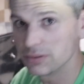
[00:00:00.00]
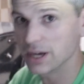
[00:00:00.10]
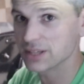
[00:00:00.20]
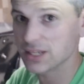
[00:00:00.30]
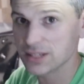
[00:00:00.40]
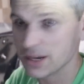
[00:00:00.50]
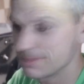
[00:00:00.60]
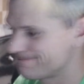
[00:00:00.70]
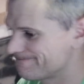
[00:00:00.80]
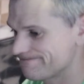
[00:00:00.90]
As I say,
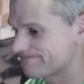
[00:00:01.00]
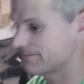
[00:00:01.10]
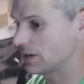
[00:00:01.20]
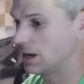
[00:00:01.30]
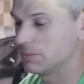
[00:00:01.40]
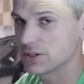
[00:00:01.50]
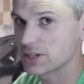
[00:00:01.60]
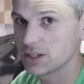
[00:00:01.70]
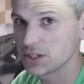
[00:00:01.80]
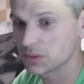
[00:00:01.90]
I'm not
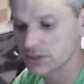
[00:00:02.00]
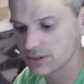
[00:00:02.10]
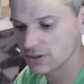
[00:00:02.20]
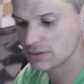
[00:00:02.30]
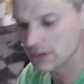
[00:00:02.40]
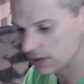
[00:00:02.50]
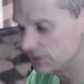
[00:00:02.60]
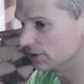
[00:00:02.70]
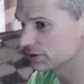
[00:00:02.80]
telling you what to do, not